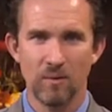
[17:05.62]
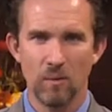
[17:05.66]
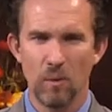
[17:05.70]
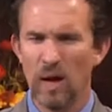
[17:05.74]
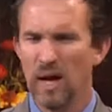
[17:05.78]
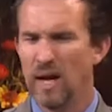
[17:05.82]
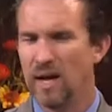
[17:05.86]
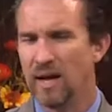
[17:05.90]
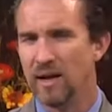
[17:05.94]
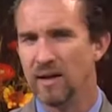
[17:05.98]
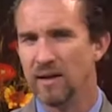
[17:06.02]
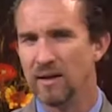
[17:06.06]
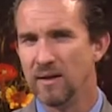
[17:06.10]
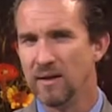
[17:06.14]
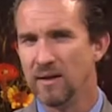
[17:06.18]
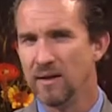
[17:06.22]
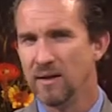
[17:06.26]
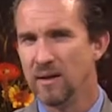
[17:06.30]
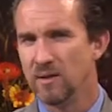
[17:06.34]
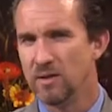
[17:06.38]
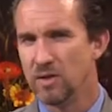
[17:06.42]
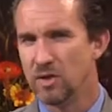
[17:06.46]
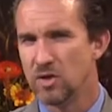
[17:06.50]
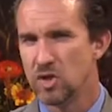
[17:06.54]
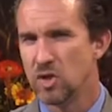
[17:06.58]
Why?
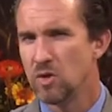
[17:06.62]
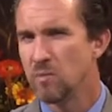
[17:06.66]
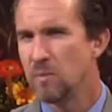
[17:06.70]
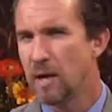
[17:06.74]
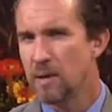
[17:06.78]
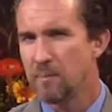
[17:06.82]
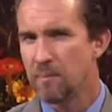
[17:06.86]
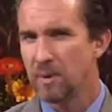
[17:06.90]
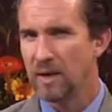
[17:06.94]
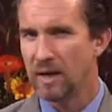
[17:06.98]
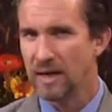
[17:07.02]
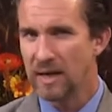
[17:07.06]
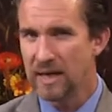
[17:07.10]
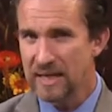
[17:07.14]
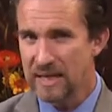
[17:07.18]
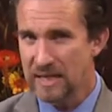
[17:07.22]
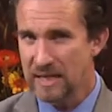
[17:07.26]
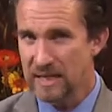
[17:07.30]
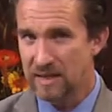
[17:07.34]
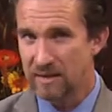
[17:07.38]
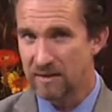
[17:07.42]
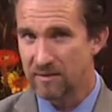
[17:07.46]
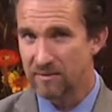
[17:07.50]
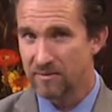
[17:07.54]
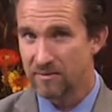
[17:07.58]
That you may
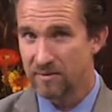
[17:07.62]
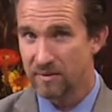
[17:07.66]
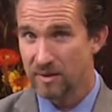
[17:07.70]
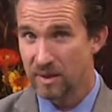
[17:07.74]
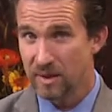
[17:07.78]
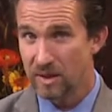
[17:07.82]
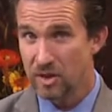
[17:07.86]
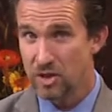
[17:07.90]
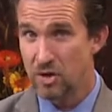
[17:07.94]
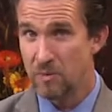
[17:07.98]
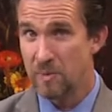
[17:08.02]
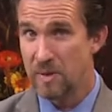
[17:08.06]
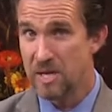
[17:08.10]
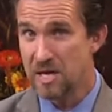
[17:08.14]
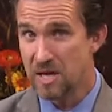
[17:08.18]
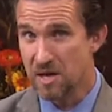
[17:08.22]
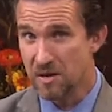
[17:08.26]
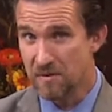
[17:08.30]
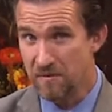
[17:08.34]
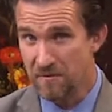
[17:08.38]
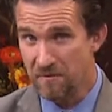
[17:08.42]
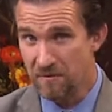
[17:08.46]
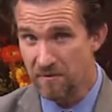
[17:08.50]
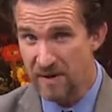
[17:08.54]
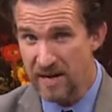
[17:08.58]
believe to be
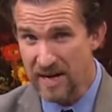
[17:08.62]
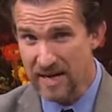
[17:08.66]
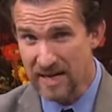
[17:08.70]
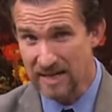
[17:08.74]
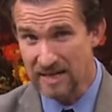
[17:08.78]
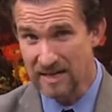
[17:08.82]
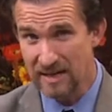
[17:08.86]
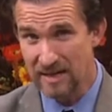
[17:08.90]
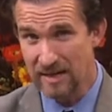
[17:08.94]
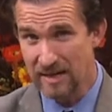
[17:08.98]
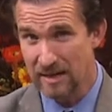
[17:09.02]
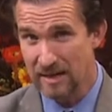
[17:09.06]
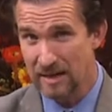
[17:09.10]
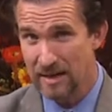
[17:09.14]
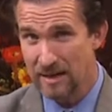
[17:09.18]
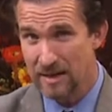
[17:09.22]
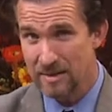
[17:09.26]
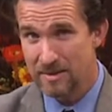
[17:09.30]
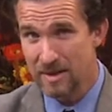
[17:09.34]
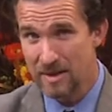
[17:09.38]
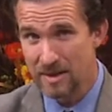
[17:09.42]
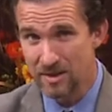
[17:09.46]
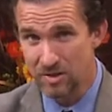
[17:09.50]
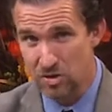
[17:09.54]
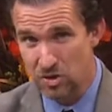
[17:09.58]
convicted
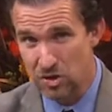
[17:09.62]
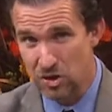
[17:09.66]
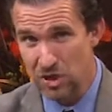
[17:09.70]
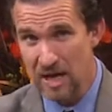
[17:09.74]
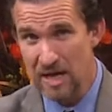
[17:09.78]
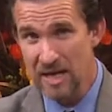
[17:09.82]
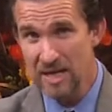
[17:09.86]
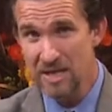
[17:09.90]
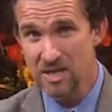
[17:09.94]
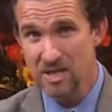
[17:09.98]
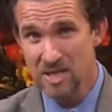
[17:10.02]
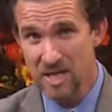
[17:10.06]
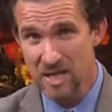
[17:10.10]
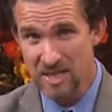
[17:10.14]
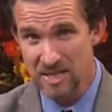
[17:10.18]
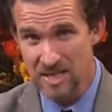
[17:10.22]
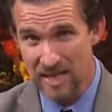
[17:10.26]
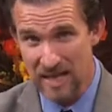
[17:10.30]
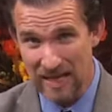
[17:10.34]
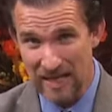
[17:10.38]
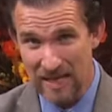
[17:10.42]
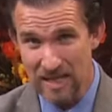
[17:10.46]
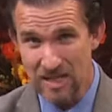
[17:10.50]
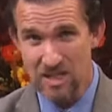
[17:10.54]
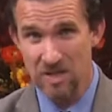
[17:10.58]
that Jesus
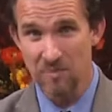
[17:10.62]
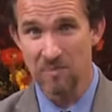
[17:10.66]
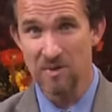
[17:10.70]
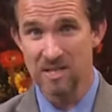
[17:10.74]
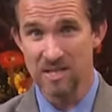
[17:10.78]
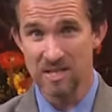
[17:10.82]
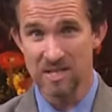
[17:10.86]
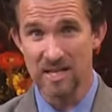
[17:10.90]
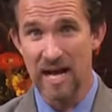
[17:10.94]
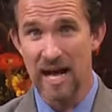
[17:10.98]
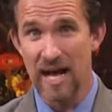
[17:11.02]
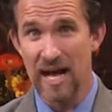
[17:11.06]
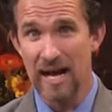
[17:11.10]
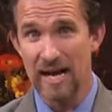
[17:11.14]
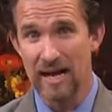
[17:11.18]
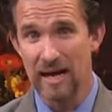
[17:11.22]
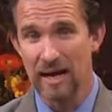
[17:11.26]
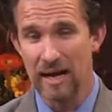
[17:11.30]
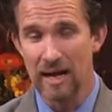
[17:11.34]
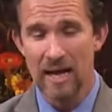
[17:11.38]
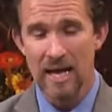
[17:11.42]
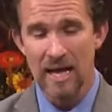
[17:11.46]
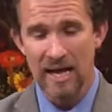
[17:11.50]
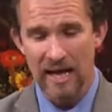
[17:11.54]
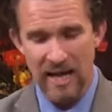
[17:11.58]
is the
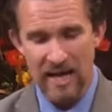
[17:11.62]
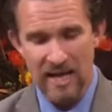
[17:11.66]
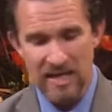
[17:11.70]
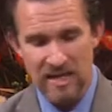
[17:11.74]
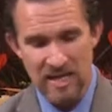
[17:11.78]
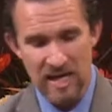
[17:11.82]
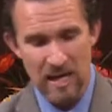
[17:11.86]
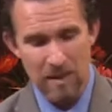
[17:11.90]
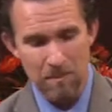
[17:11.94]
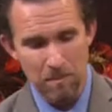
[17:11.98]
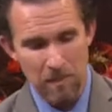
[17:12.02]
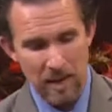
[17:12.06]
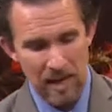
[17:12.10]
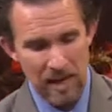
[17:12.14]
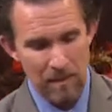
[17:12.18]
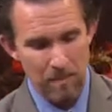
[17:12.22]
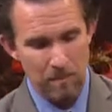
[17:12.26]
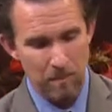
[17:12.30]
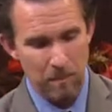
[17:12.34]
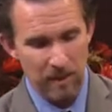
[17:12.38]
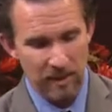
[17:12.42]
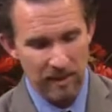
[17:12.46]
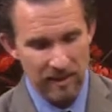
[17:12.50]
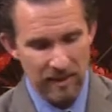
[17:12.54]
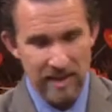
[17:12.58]
Messiah and that by
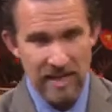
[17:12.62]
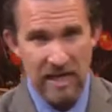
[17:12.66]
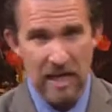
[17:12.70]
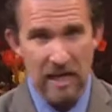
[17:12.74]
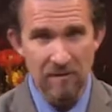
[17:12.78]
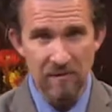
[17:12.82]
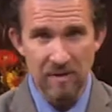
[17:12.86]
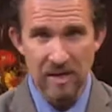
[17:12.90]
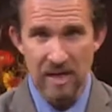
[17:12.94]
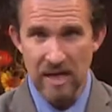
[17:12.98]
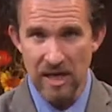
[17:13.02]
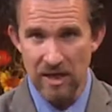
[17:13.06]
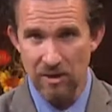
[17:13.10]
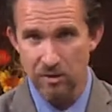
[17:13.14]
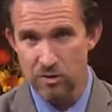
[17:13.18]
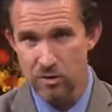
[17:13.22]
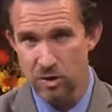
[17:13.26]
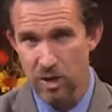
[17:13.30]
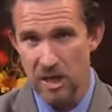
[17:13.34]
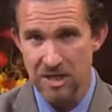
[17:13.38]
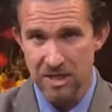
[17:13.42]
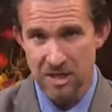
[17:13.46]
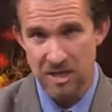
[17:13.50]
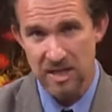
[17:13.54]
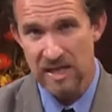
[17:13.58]
believing and
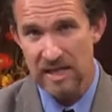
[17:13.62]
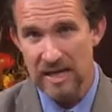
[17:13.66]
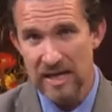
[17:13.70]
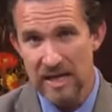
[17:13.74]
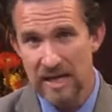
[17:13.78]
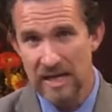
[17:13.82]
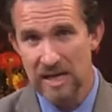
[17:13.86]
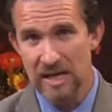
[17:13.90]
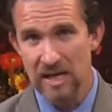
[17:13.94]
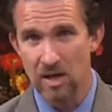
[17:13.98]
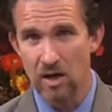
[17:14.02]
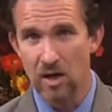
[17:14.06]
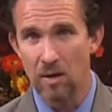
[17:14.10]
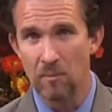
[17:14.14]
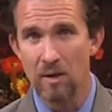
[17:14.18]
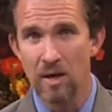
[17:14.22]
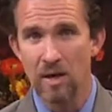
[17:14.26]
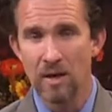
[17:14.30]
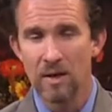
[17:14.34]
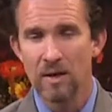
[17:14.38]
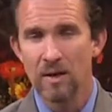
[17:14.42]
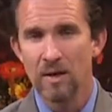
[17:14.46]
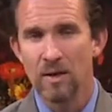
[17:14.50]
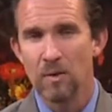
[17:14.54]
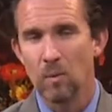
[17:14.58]
trusting in Him,
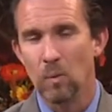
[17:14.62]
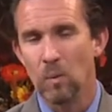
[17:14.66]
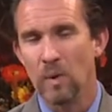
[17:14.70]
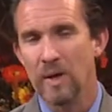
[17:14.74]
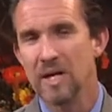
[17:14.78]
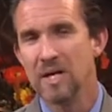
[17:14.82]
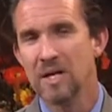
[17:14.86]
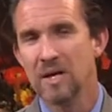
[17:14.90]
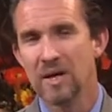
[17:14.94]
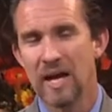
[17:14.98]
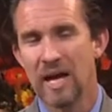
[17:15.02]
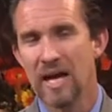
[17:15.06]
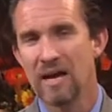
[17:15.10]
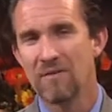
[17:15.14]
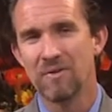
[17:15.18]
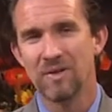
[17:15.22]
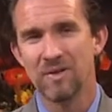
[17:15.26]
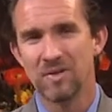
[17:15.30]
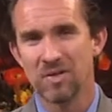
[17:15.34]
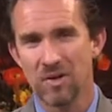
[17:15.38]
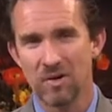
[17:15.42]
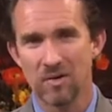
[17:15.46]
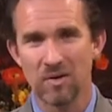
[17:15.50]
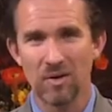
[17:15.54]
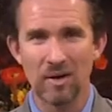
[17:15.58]
we could have
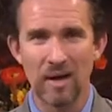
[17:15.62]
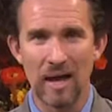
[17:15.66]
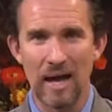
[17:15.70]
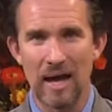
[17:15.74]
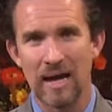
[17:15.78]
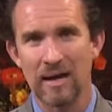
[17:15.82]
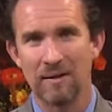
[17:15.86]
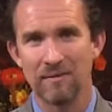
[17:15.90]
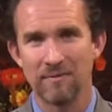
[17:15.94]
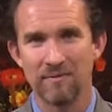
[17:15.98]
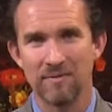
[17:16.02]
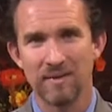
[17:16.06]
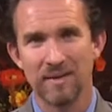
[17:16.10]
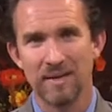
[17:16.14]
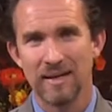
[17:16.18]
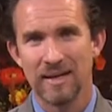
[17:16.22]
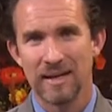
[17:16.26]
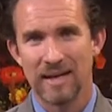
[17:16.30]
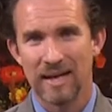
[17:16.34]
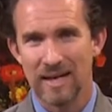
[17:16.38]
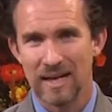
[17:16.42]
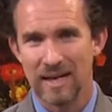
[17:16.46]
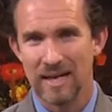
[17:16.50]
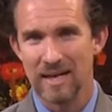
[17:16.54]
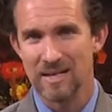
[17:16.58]
eternal life
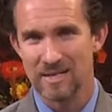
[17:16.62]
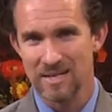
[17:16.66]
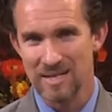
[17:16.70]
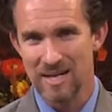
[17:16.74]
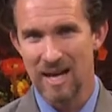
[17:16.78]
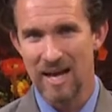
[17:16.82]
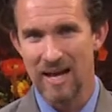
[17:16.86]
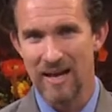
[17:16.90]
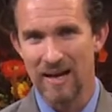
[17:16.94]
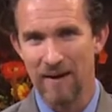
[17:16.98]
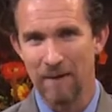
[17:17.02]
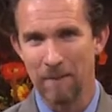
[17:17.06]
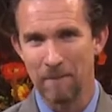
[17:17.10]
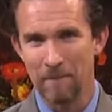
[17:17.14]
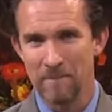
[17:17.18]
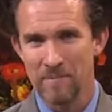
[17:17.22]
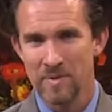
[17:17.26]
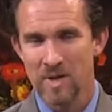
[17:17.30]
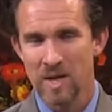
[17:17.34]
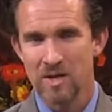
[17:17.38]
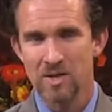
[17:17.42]
in His name.